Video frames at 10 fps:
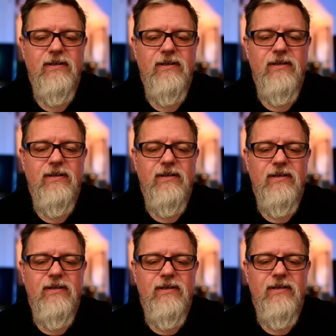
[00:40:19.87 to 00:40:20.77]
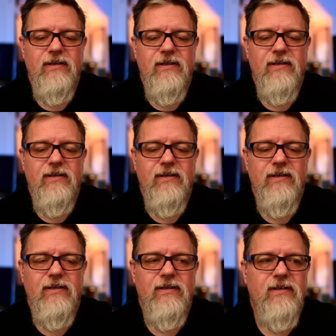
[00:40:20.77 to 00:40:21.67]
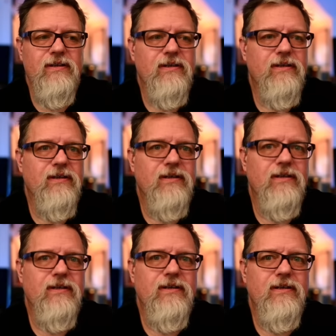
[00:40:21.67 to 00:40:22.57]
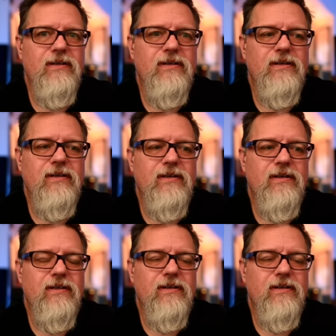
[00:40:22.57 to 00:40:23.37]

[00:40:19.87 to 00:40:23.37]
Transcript: [no speech]